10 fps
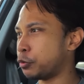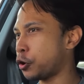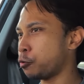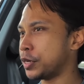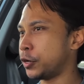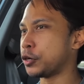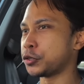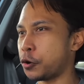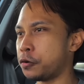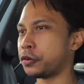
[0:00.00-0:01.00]
more wind noise
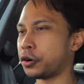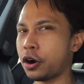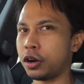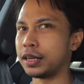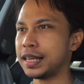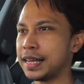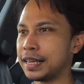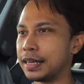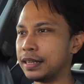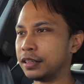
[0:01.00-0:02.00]
overall
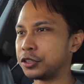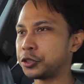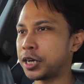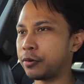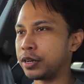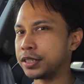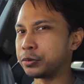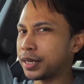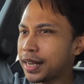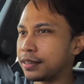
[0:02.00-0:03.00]
in the Chery. So
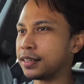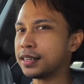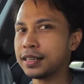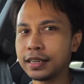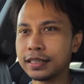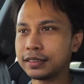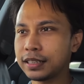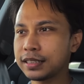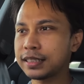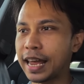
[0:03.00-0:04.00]
again, it
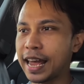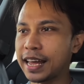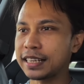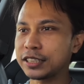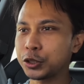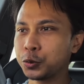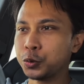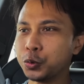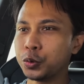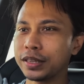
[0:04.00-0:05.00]
does add
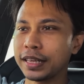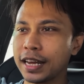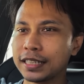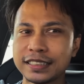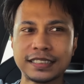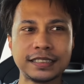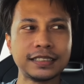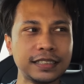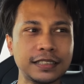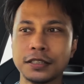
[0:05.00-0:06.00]
to that,
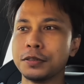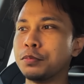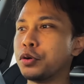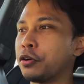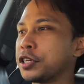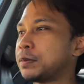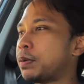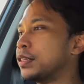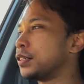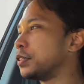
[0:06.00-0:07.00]
you know, more
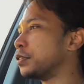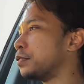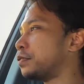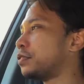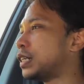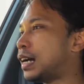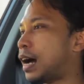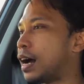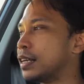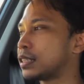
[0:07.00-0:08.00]
expensive,
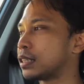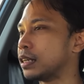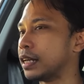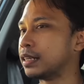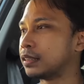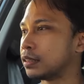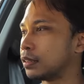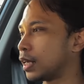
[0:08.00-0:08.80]
isolated